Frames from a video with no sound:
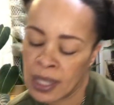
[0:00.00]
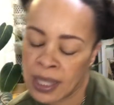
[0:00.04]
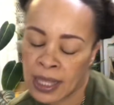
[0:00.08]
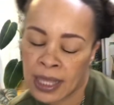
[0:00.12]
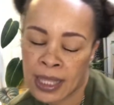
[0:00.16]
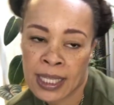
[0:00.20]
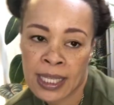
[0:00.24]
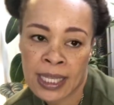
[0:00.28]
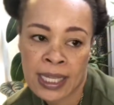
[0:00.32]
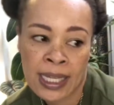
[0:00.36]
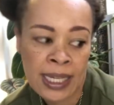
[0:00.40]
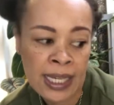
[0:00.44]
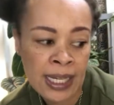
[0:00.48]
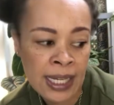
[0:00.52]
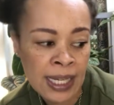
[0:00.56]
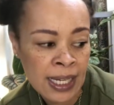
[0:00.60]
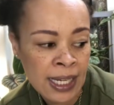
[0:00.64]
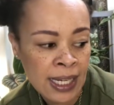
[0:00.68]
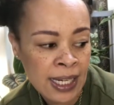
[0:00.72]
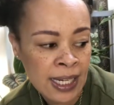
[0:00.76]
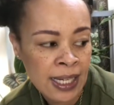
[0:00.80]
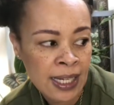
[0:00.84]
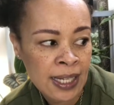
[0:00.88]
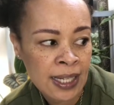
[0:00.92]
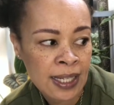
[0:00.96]

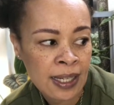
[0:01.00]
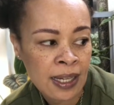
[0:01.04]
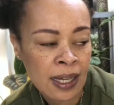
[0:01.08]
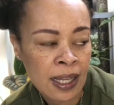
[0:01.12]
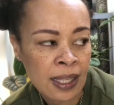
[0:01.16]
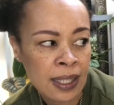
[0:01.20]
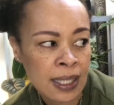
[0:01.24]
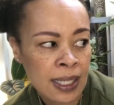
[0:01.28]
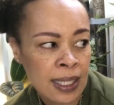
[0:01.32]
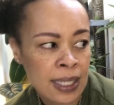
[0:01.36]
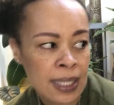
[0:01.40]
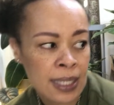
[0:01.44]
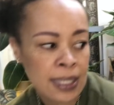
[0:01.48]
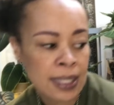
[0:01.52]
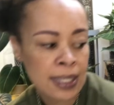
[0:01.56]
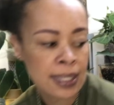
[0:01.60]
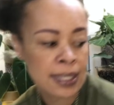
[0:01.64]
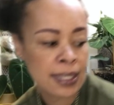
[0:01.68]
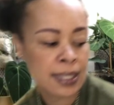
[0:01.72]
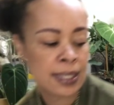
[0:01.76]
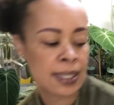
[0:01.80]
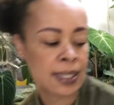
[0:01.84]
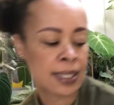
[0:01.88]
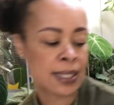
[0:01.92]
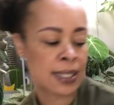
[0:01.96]
the, I think it's
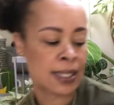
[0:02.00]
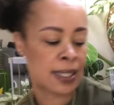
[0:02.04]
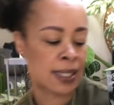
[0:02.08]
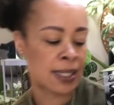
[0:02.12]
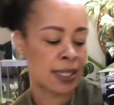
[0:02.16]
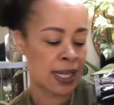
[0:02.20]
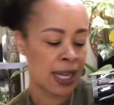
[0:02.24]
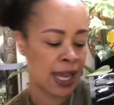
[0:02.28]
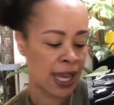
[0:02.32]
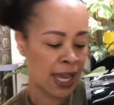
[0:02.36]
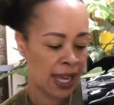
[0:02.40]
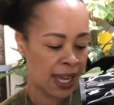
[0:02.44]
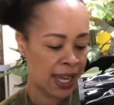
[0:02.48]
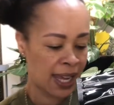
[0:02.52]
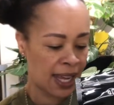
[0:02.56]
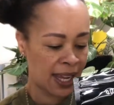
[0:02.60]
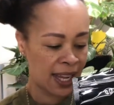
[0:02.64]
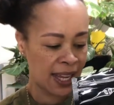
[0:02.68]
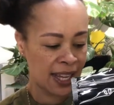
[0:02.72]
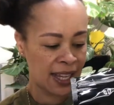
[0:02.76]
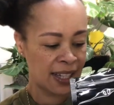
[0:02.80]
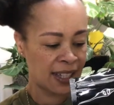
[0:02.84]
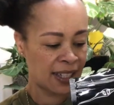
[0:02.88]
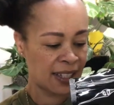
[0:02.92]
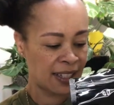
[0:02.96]

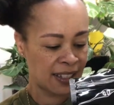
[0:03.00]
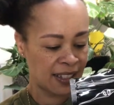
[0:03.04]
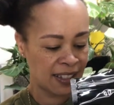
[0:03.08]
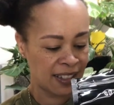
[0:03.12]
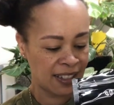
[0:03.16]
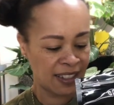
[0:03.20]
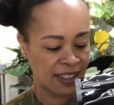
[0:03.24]
10,